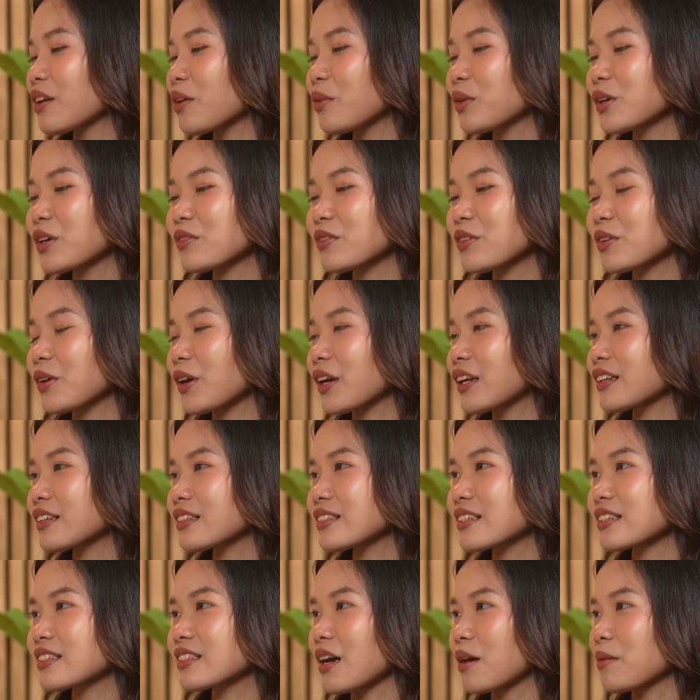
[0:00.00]
one of the
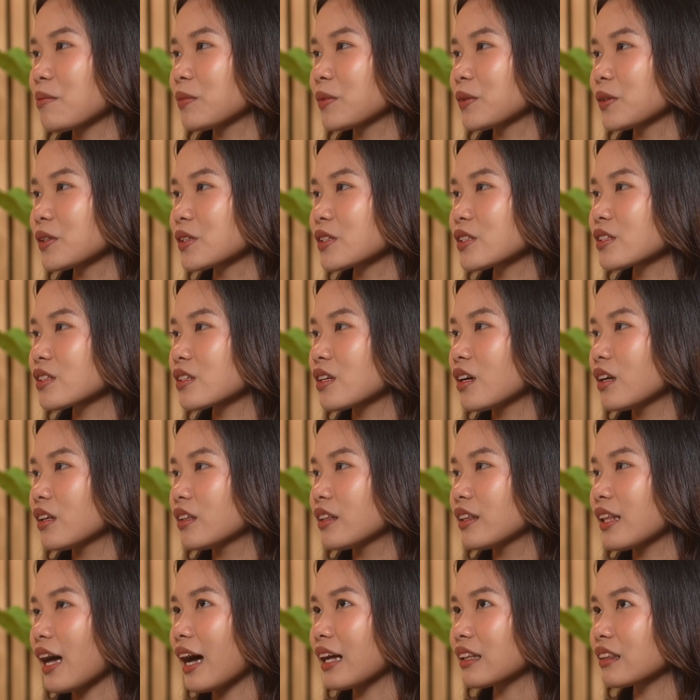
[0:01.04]
greatest examples
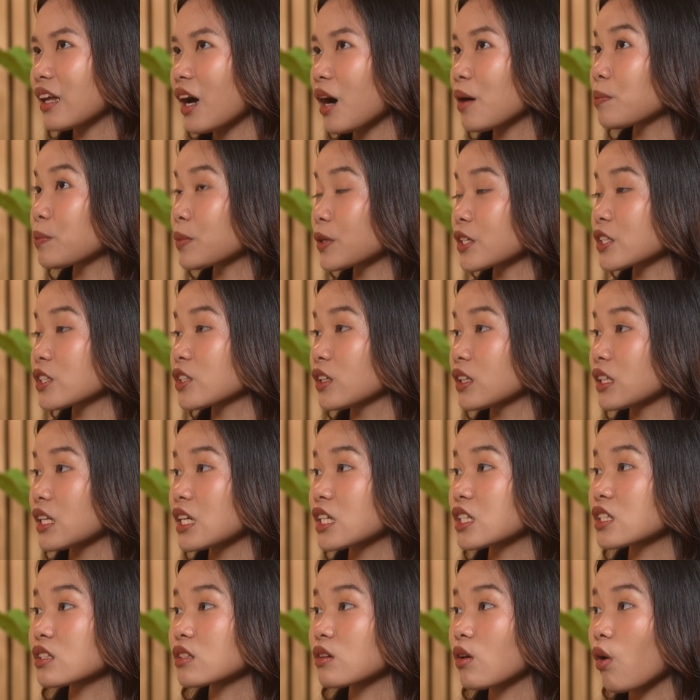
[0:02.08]
that a person
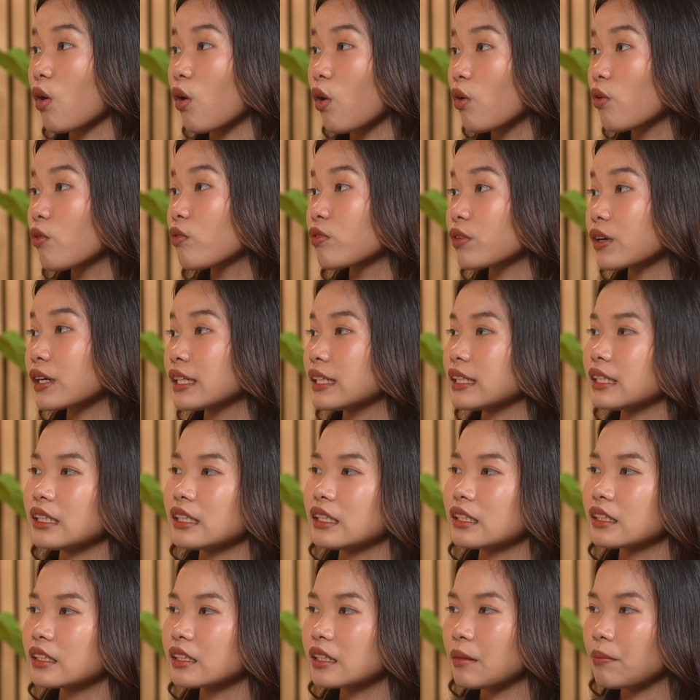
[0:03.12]
is
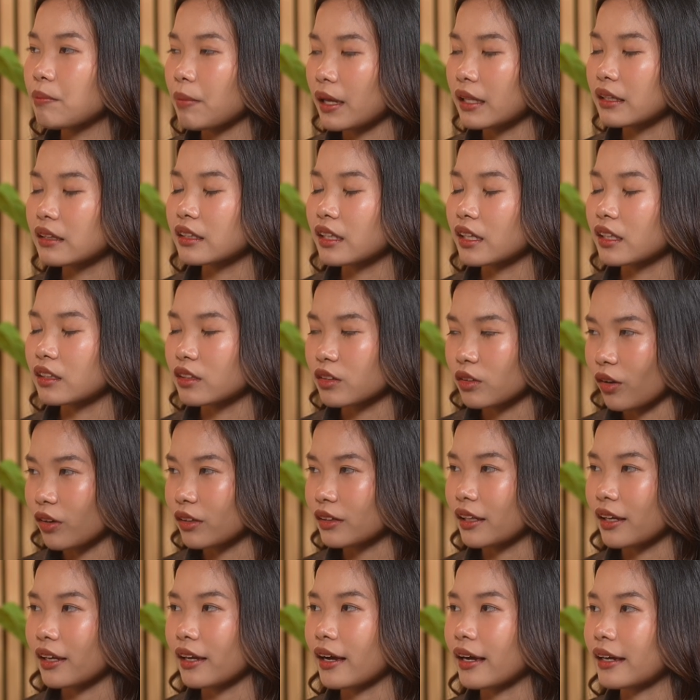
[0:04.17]
overly dependent
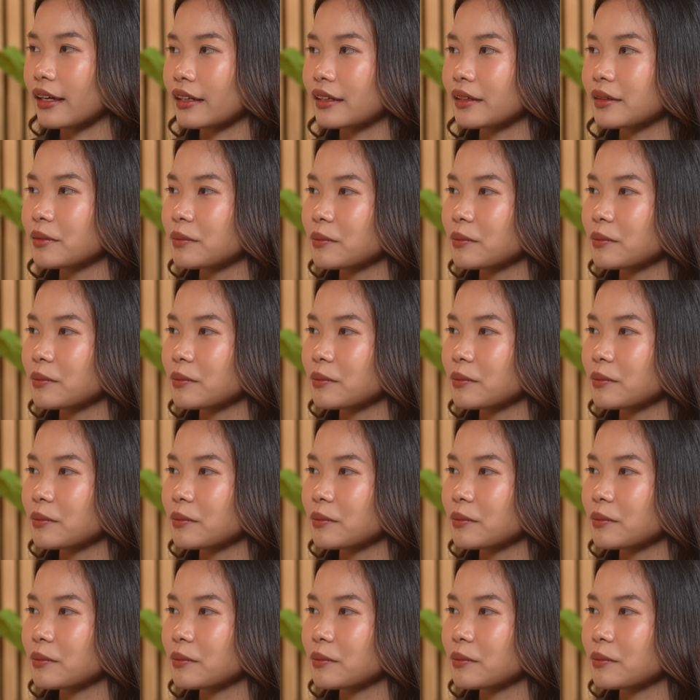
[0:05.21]
on AI.